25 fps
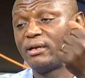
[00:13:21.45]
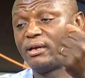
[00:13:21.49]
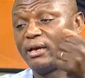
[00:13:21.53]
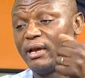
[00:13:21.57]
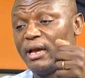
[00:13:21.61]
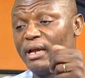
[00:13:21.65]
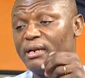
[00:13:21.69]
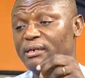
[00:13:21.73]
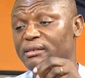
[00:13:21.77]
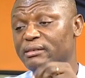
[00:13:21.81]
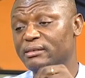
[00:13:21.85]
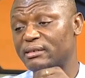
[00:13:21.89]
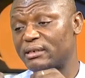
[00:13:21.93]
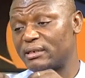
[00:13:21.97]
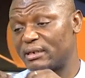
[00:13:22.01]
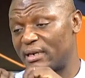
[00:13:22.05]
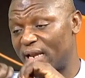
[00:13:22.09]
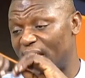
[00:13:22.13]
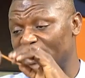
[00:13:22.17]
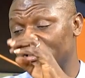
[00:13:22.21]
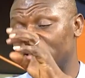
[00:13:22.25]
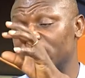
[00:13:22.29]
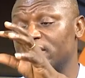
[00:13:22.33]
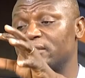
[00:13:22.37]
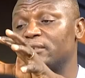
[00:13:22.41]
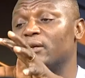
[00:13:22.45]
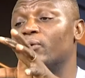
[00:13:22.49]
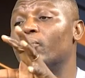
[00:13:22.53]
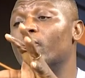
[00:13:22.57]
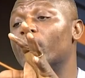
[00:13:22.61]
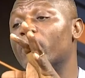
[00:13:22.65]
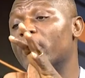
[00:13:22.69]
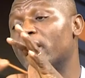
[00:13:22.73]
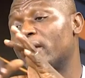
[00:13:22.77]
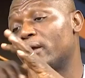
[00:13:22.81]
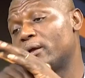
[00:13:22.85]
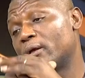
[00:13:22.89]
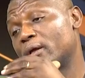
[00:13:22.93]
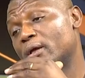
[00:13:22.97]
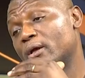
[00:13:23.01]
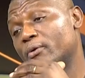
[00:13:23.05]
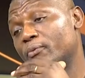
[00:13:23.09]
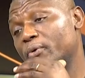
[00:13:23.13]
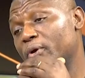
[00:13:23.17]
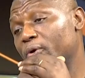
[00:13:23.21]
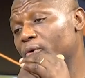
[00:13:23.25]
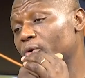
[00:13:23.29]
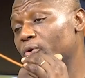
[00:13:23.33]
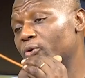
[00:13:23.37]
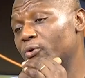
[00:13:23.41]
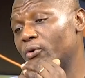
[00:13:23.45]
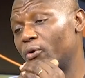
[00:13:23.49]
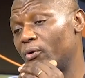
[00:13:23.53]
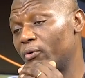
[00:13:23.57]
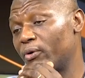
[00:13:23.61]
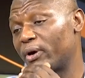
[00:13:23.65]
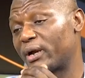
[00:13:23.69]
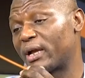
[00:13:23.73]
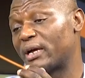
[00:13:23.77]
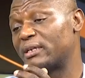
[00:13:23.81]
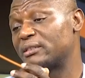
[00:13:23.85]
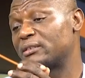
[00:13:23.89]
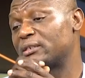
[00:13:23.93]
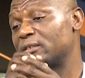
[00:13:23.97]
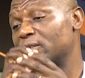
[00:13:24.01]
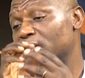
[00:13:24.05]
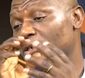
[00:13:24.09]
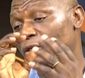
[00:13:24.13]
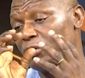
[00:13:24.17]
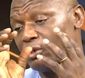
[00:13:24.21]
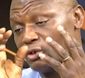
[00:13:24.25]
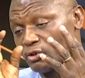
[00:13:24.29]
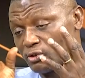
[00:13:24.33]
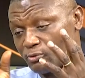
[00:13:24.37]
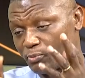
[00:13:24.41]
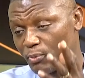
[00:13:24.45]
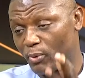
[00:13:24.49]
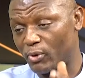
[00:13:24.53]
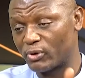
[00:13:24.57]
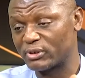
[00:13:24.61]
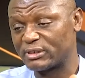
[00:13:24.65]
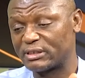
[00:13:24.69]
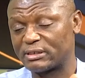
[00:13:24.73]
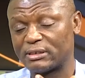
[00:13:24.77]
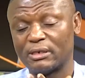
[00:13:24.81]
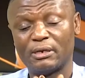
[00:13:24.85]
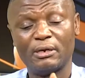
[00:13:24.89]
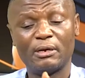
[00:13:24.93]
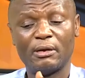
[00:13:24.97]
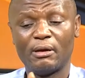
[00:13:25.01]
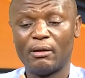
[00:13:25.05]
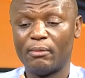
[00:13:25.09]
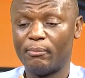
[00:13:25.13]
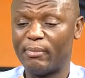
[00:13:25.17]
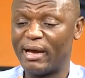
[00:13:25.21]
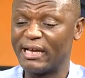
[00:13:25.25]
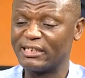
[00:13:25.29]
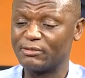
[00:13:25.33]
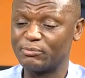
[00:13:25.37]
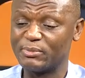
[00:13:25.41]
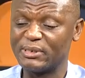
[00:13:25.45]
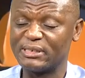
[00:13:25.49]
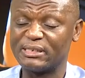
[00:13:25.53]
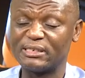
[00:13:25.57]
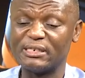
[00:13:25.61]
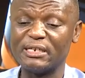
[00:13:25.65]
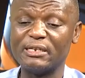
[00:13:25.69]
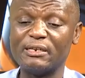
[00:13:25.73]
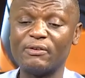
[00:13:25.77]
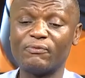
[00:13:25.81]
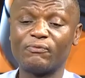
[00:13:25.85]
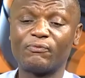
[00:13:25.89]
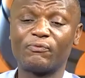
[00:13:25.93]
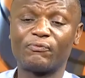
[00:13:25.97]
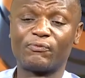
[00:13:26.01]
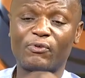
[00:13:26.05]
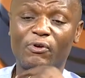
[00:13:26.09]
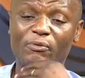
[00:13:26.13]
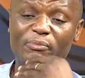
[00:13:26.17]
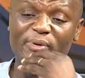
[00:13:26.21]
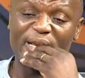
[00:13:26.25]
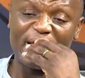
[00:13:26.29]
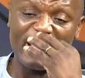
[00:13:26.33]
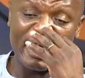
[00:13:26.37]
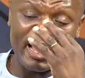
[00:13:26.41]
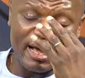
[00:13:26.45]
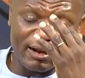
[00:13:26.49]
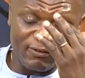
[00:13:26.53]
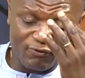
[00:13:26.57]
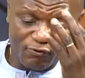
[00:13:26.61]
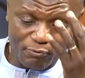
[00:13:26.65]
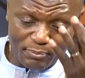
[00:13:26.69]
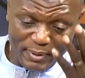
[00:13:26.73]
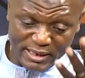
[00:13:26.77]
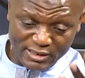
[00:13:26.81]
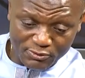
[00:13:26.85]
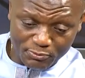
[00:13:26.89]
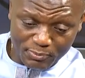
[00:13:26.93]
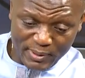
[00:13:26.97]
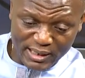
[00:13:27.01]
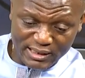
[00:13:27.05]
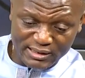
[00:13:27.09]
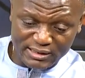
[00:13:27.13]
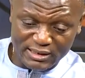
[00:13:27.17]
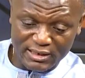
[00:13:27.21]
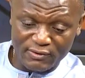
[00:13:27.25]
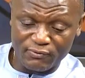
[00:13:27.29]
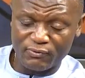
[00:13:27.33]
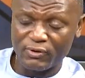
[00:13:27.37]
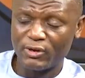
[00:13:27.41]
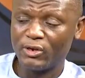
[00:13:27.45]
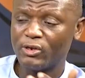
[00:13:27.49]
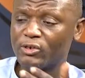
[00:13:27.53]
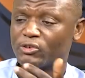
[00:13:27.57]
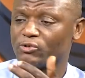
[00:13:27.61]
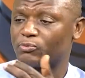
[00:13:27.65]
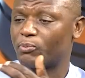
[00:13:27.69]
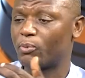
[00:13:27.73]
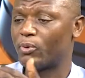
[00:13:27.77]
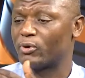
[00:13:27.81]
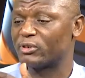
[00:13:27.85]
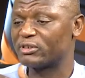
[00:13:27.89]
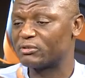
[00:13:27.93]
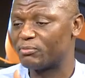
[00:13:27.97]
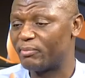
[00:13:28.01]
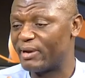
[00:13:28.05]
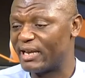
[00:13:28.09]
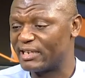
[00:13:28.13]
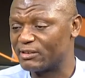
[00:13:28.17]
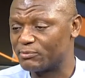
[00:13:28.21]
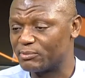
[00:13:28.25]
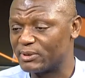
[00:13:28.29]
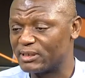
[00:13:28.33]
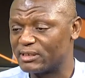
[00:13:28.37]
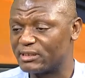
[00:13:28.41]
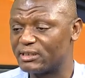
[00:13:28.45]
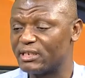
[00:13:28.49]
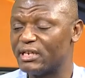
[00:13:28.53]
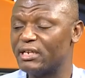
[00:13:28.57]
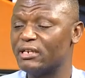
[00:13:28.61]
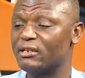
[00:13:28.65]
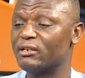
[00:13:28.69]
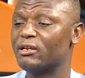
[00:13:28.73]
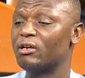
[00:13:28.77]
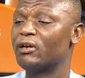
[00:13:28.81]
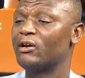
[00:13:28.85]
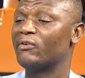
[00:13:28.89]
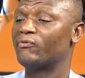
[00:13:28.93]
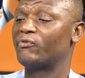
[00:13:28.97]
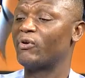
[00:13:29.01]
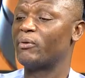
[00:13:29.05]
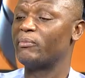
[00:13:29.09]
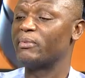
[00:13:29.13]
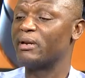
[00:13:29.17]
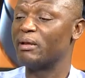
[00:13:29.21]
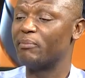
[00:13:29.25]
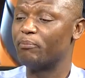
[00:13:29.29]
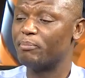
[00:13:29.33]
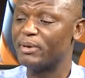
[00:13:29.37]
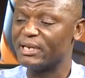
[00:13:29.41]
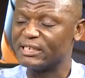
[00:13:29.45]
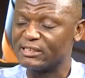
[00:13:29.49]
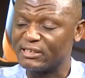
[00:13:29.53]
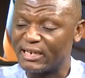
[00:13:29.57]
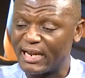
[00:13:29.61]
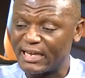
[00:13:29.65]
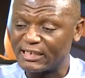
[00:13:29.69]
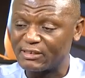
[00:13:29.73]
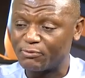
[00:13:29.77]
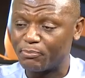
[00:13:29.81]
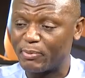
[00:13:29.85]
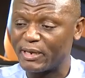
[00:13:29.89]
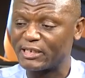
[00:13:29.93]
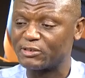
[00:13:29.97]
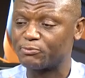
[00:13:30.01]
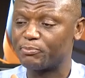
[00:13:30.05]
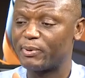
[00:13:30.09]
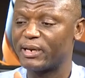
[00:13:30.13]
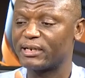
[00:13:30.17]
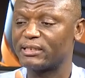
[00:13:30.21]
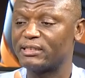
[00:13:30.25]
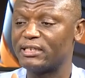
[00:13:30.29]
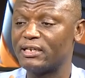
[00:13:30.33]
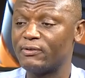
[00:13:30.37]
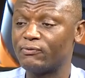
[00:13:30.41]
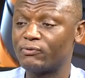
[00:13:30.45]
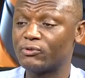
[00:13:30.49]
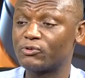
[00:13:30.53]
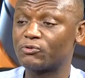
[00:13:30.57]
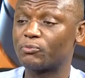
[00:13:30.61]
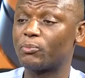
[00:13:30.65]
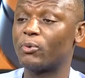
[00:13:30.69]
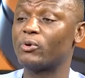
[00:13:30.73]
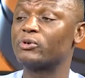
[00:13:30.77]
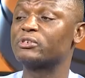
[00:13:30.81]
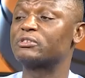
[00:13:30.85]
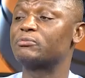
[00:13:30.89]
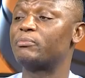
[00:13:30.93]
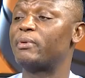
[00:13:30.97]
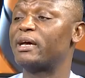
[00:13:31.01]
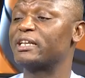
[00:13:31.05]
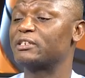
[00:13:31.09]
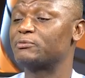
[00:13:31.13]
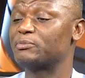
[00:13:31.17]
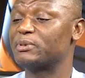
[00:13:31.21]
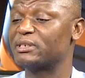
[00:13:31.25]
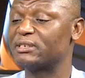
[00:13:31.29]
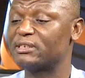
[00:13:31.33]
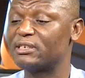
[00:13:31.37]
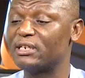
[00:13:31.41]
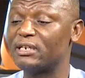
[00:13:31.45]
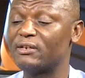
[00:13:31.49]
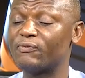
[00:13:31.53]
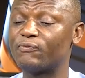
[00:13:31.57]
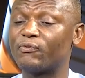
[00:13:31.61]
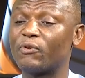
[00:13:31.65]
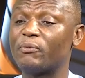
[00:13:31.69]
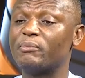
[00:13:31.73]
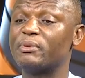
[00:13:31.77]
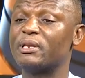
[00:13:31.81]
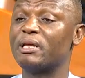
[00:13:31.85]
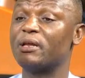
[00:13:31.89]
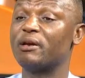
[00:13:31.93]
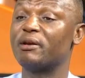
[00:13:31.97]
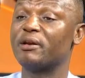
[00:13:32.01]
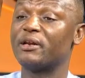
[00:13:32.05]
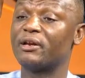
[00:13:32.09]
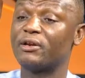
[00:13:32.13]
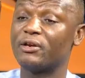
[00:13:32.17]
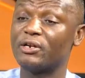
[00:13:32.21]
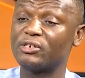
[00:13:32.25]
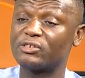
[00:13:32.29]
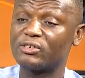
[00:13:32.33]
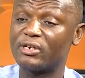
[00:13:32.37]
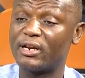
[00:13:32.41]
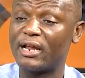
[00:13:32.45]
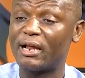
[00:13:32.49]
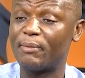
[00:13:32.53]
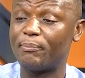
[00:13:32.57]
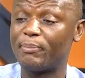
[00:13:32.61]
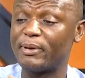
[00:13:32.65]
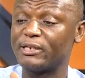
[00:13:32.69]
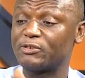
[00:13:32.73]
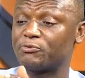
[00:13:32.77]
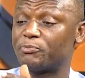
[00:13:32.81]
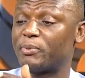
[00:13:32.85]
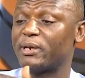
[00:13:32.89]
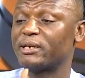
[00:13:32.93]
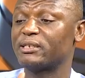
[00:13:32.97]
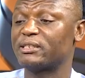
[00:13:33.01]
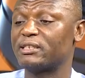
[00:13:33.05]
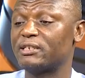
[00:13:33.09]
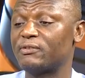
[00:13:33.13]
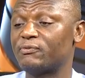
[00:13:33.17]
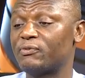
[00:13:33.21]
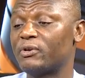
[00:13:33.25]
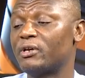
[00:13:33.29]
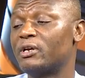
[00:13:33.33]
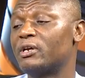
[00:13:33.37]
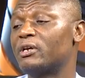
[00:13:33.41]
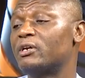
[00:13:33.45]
And that is the way we're going to look at it. Sports must be seen from the health perspective. Sports must be seen from the business perspective. Sports must be seen from the recreational perspective.